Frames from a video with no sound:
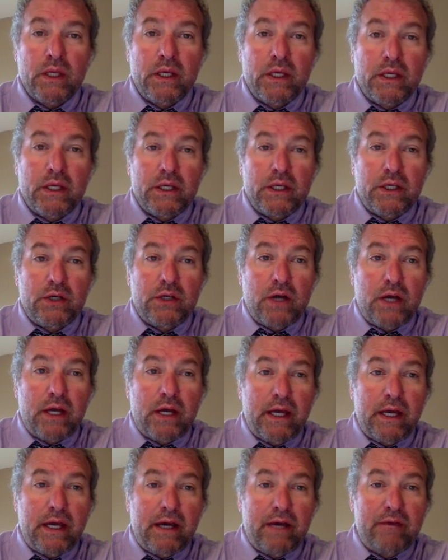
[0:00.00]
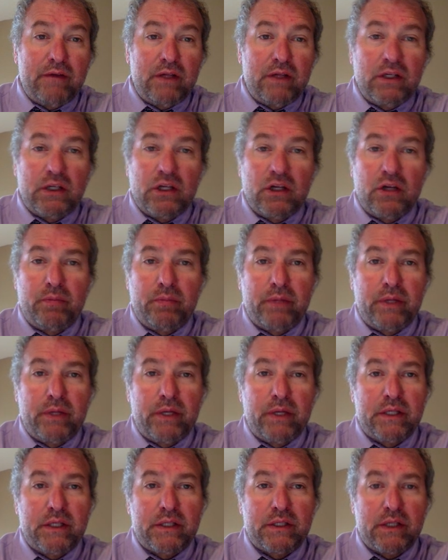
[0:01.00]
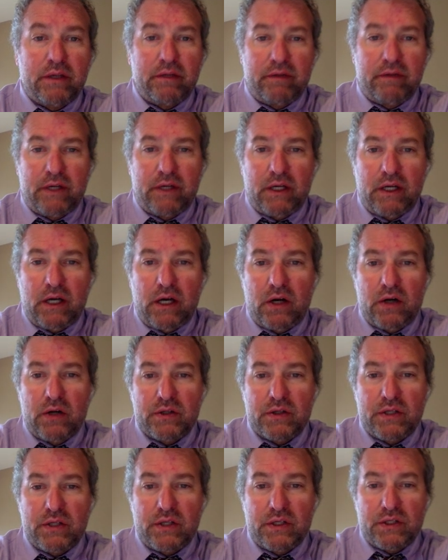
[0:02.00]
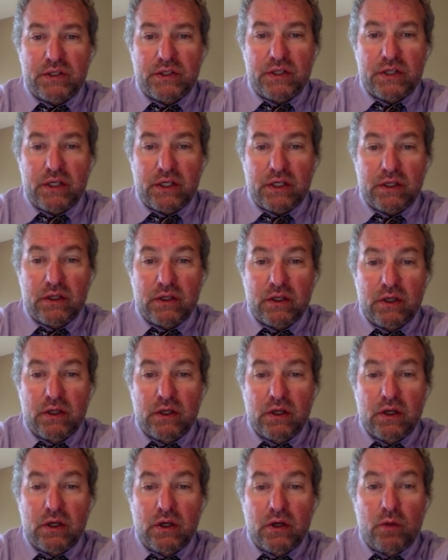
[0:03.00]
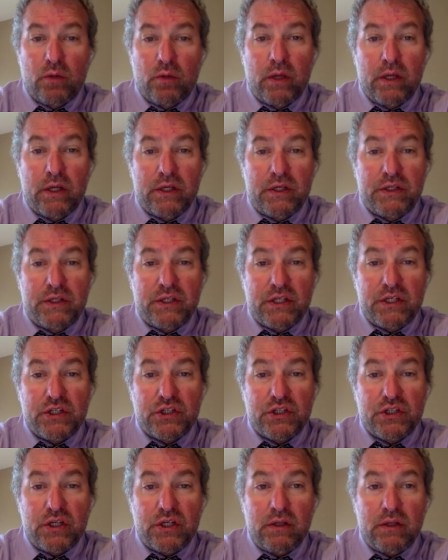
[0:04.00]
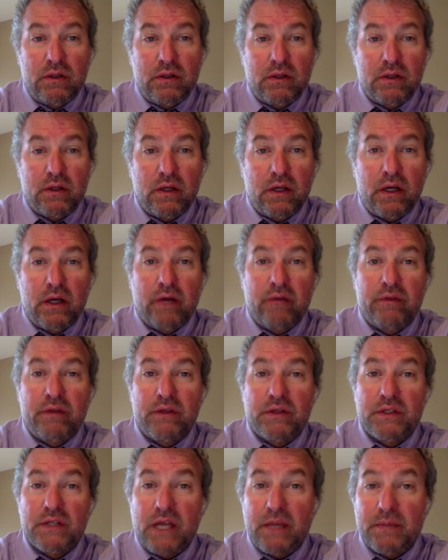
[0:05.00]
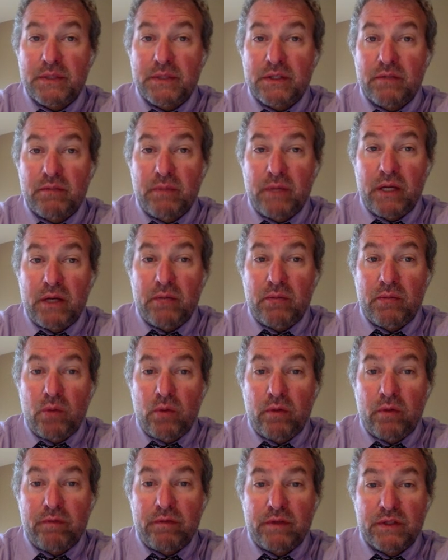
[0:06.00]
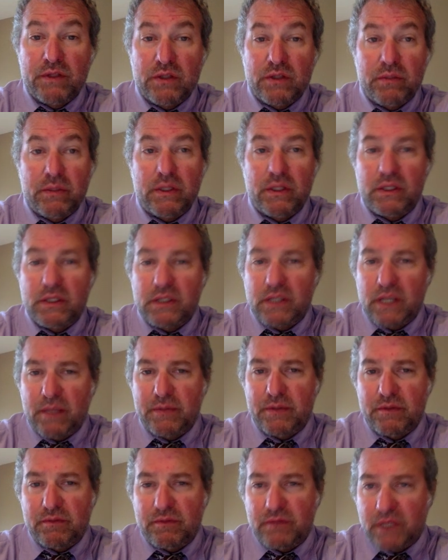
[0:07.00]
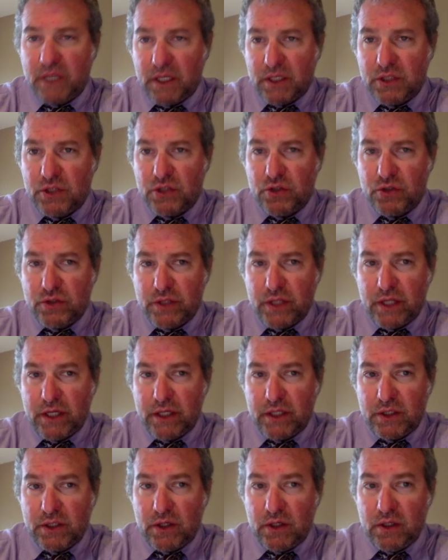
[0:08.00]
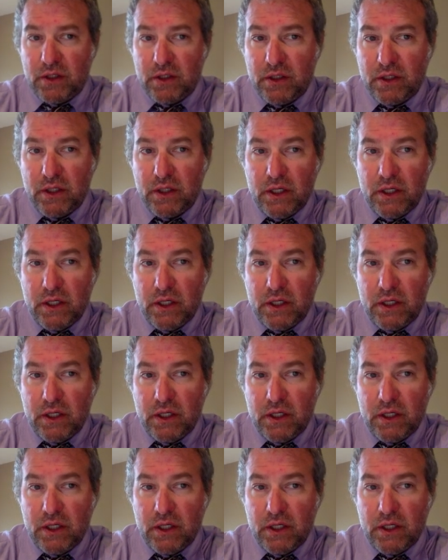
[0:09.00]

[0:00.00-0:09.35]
Here I have a little bit of an artistic rendition of the types of metamorphism and the types of textures that occur.